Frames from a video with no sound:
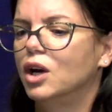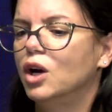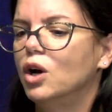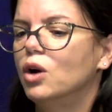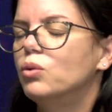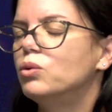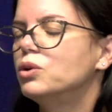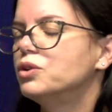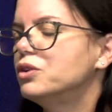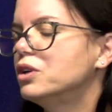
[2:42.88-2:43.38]

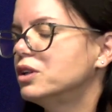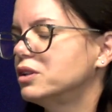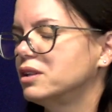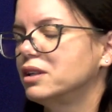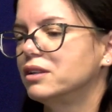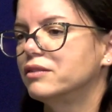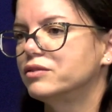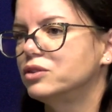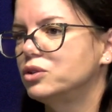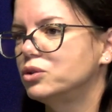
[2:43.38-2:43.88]
would not
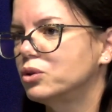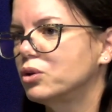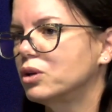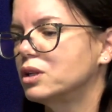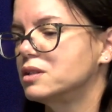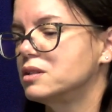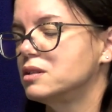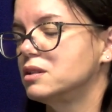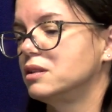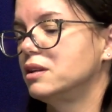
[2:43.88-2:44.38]
give due
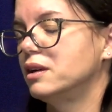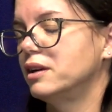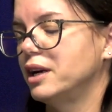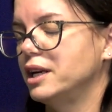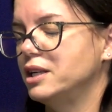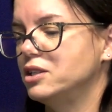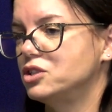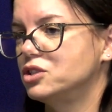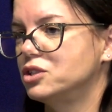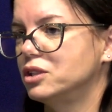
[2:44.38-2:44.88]

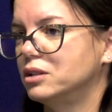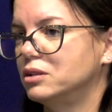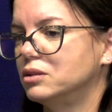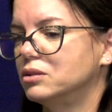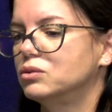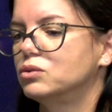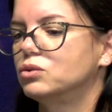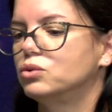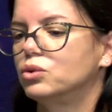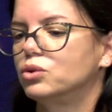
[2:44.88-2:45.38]
consideration
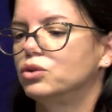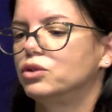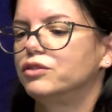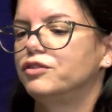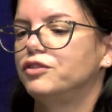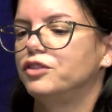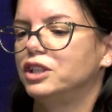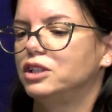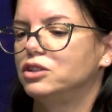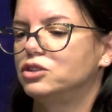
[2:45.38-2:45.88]
to the
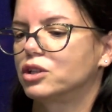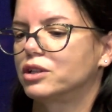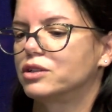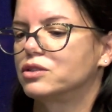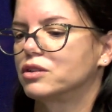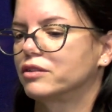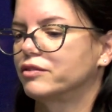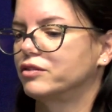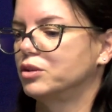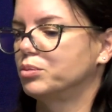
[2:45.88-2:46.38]
features
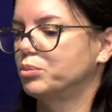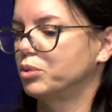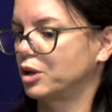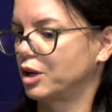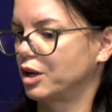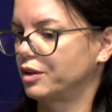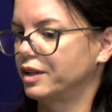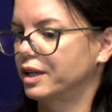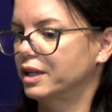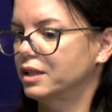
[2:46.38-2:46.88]
of the
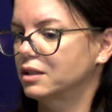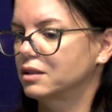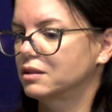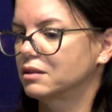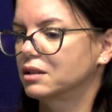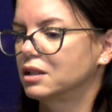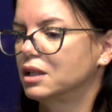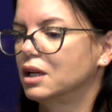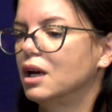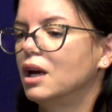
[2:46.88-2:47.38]
product
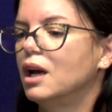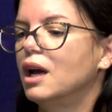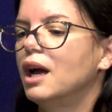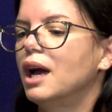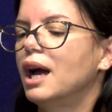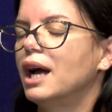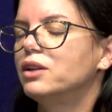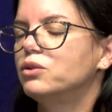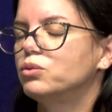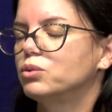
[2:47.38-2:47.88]

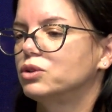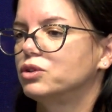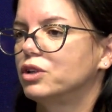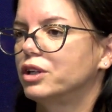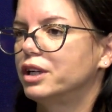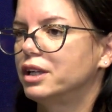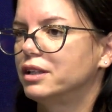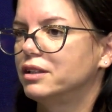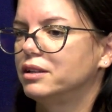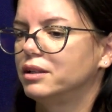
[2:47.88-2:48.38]
and would
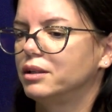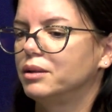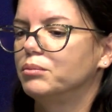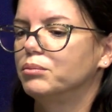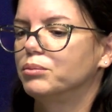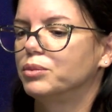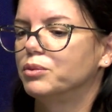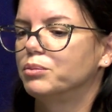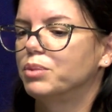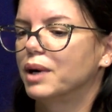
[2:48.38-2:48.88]
already
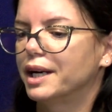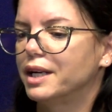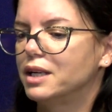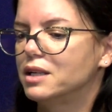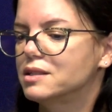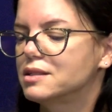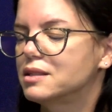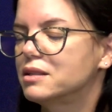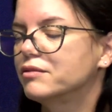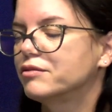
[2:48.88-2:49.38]
be
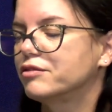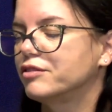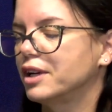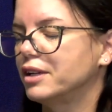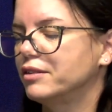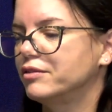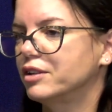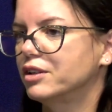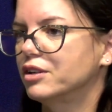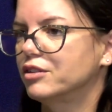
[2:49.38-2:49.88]
biased in
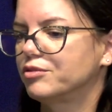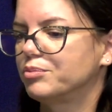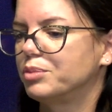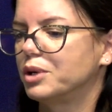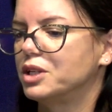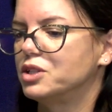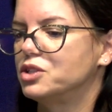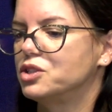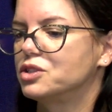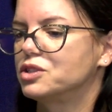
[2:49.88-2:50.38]
favor of
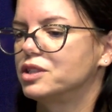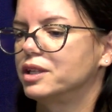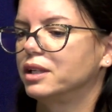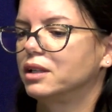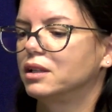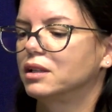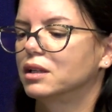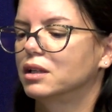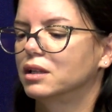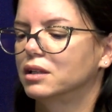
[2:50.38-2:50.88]
purchasing
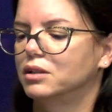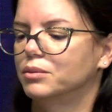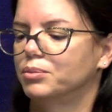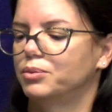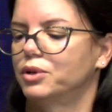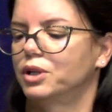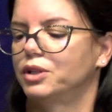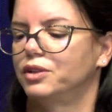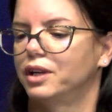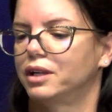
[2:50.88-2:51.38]
the
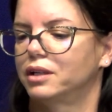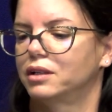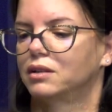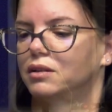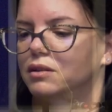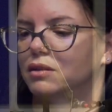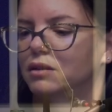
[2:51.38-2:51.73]
product.